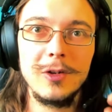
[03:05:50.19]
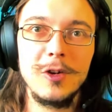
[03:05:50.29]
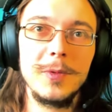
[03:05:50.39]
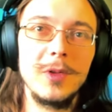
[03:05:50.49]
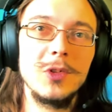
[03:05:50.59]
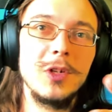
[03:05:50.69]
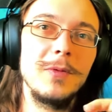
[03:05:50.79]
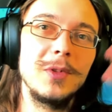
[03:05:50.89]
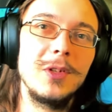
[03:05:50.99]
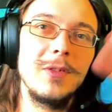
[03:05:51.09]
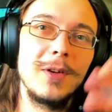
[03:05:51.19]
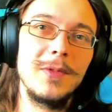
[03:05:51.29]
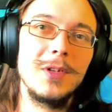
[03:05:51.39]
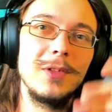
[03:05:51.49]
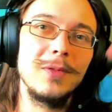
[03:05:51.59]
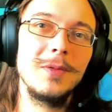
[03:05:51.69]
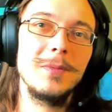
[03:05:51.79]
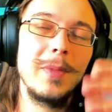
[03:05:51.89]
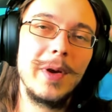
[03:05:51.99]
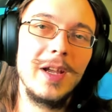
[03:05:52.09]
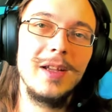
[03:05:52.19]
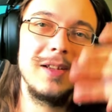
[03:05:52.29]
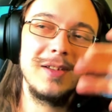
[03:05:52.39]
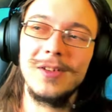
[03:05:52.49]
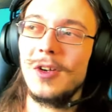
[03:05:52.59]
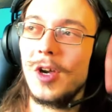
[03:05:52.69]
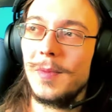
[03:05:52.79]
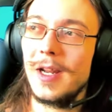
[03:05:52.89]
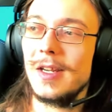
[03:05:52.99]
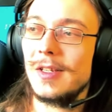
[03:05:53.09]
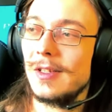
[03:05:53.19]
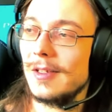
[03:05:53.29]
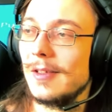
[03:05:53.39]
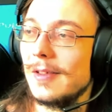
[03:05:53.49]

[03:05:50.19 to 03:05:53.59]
Hope you all enjoy and we'll see you again very soon. Bye-bye. God bless.